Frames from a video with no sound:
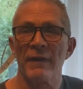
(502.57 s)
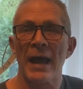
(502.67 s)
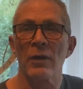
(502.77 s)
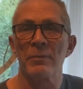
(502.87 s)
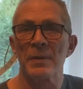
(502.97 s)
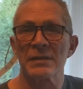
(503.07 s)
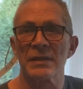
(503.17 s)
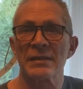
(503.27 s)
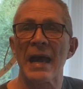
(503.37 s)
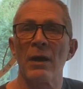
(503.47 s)
of how
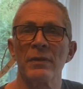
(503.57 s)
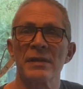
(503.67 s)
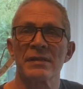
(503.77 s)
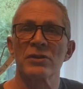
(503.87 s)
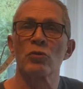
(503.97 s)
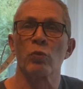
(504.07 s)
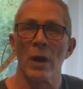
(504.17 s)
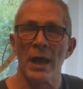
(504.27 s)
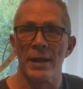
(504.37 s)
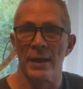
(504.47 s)
this is
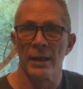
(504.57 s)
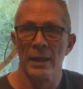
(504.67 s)
run.